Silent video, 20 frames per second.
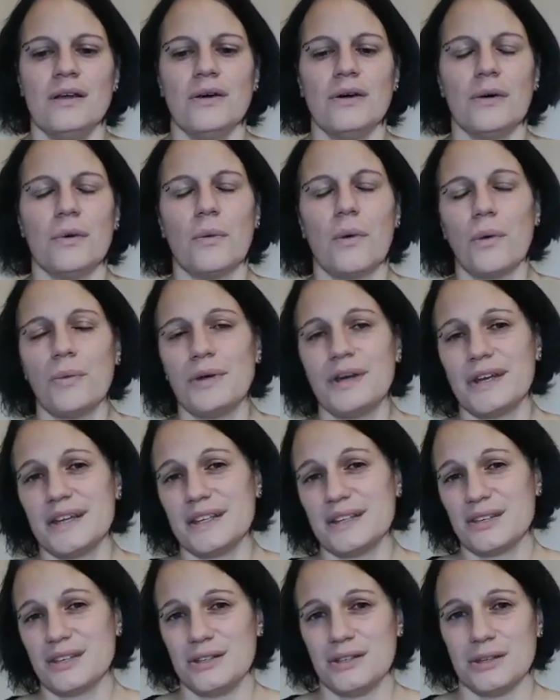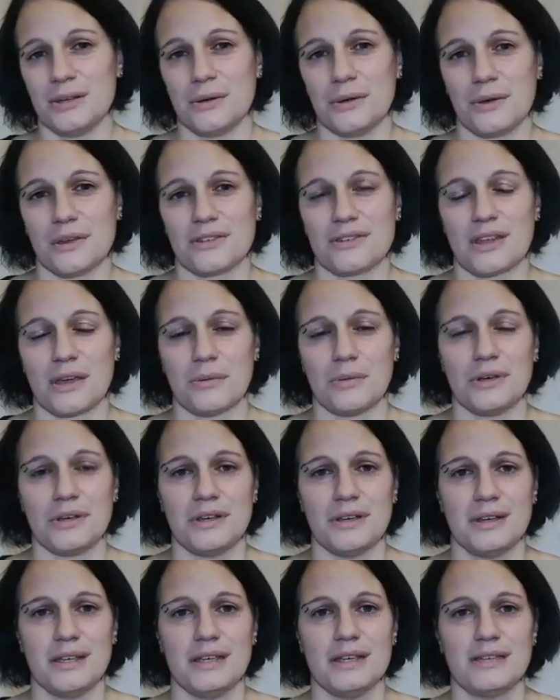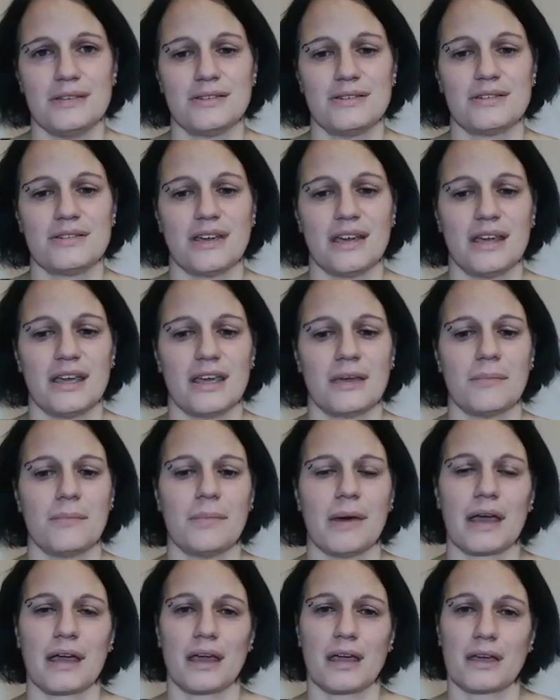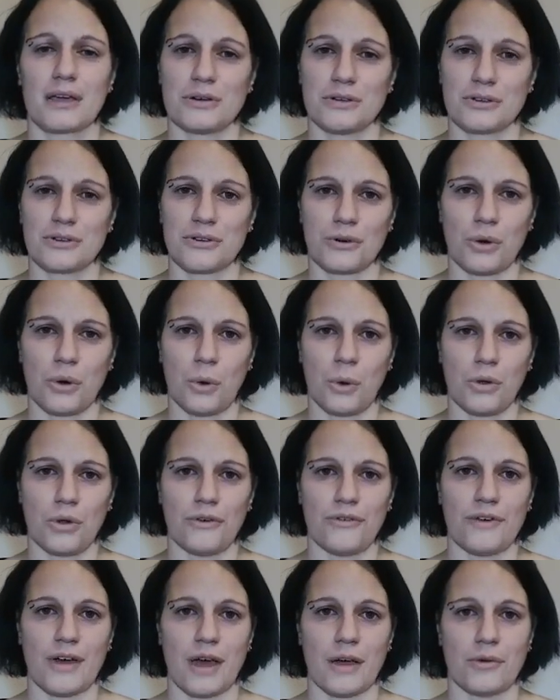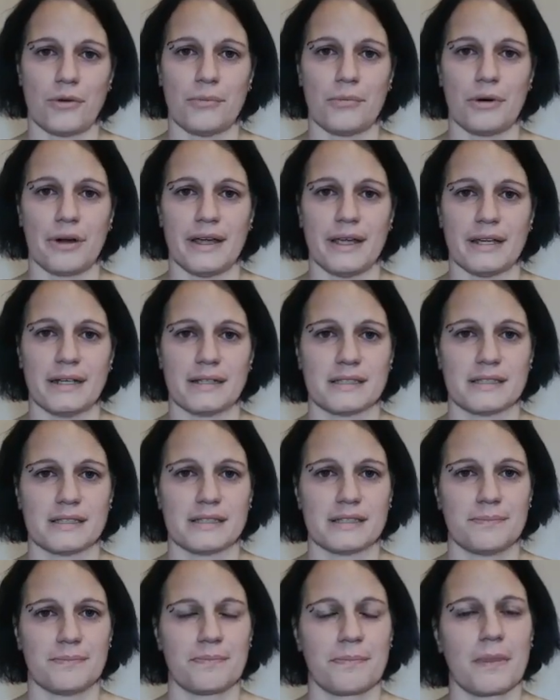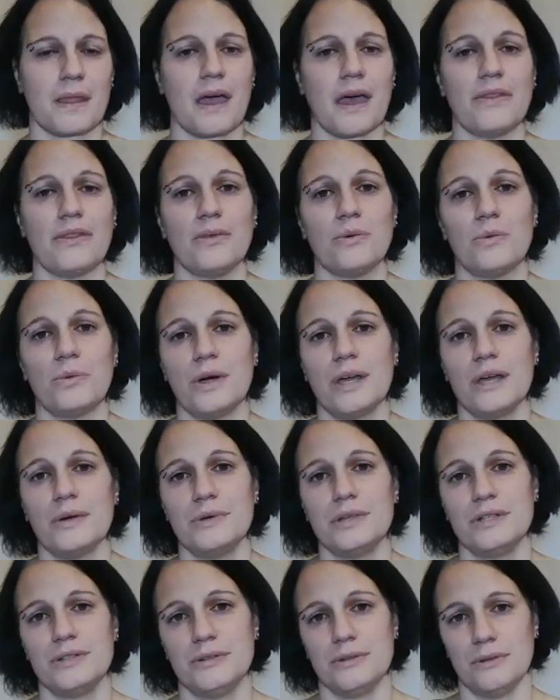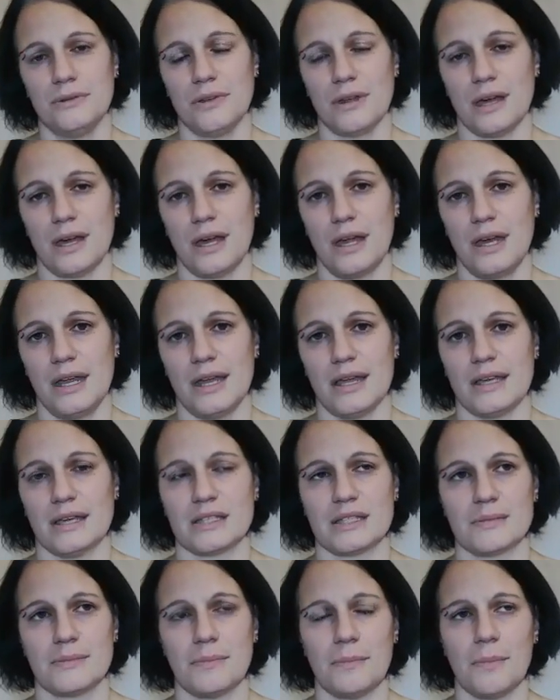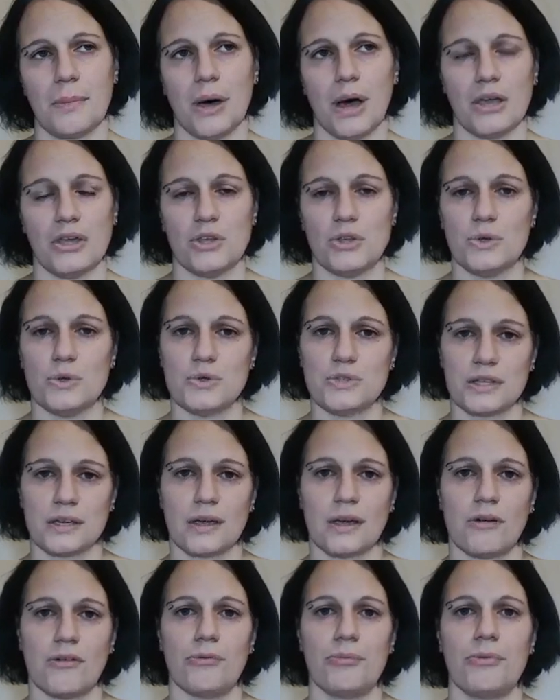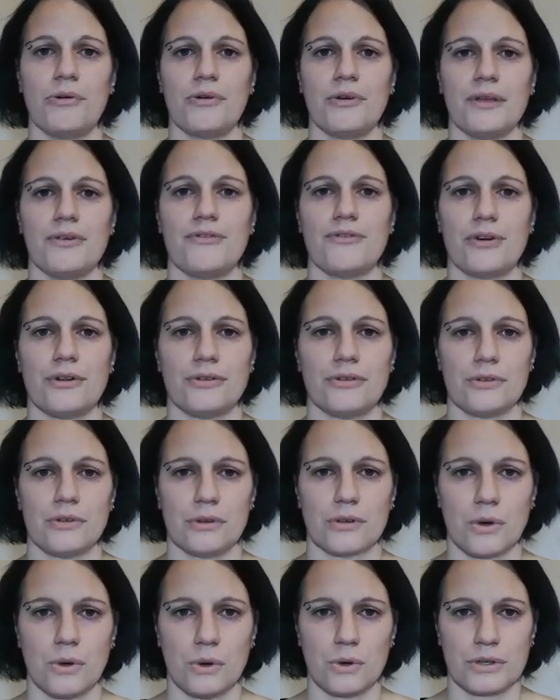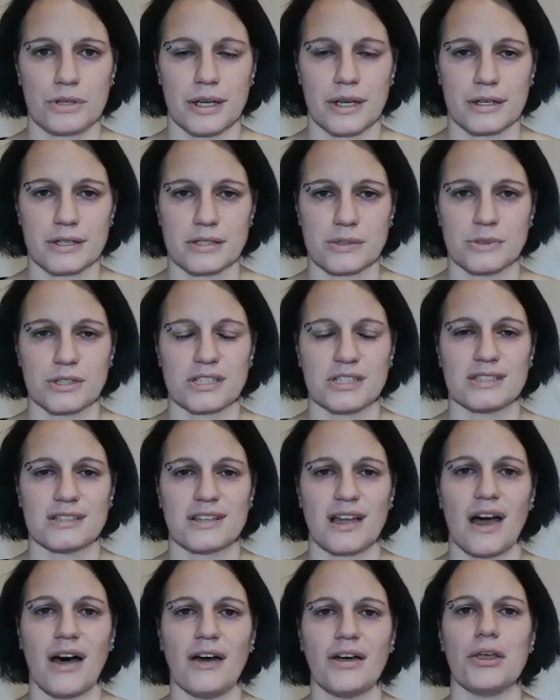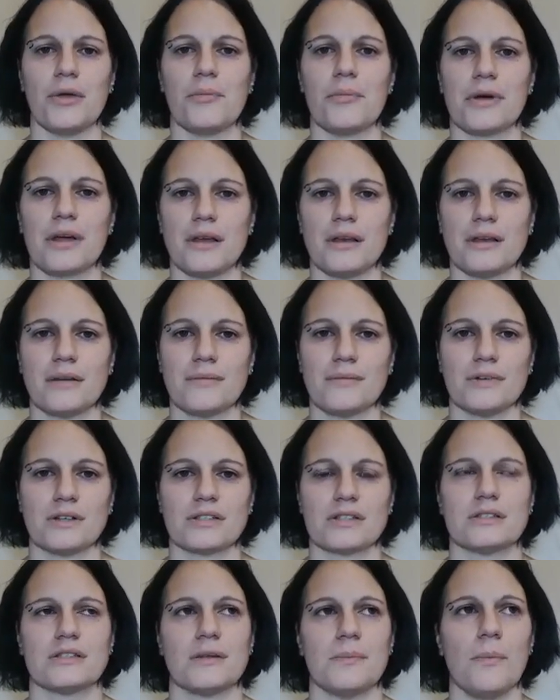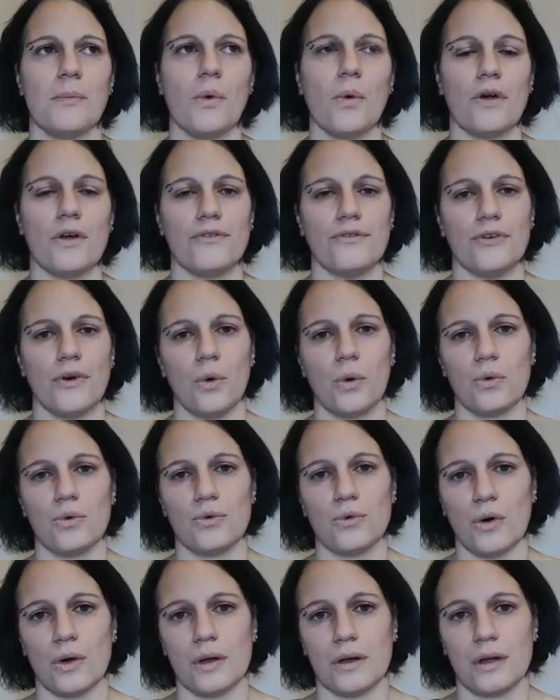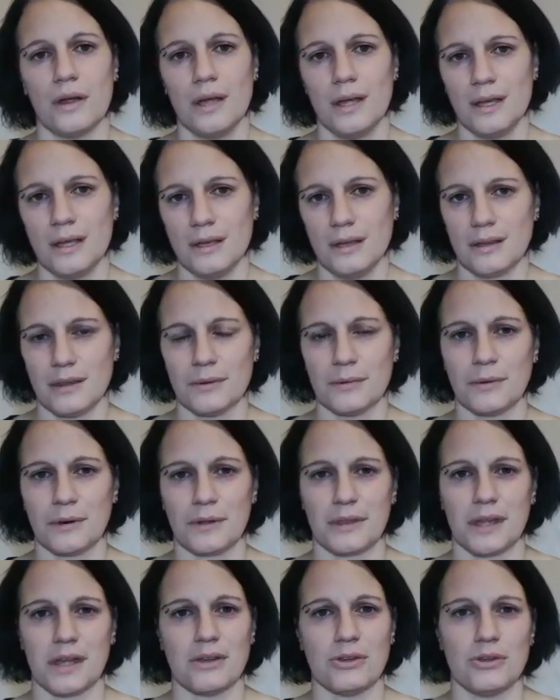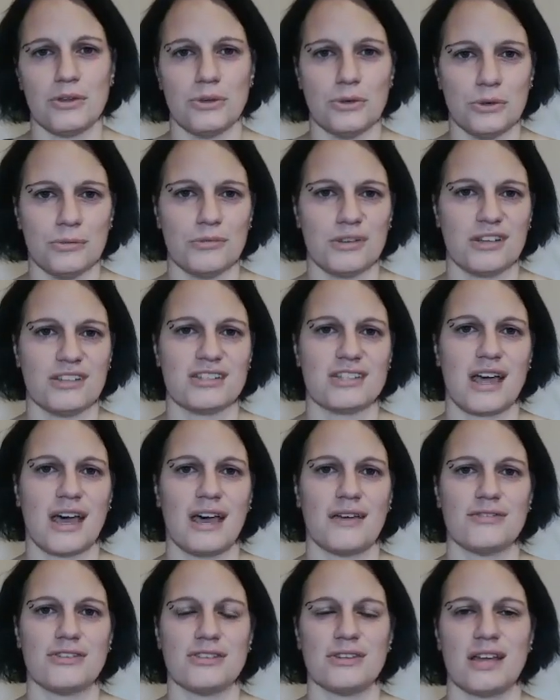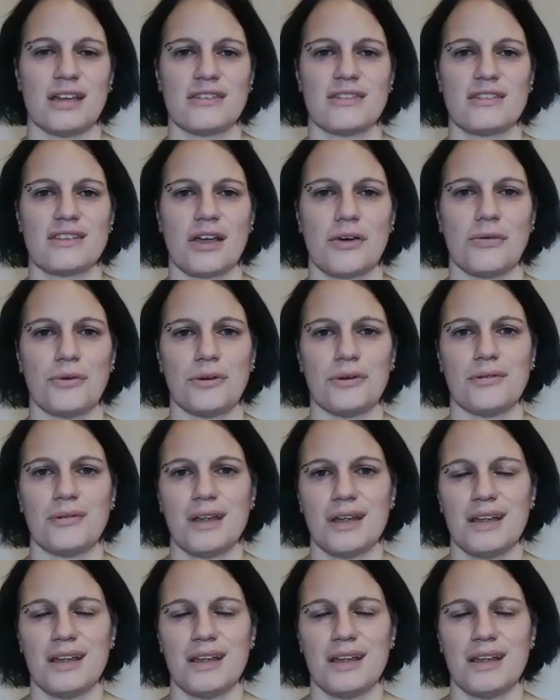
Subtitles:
what we need to do is that we need to take back control of our brains. And the way we do that is by using our prefrontal cortex, which is the higher brain, which is the more evolved one, the one that humans have. So that's our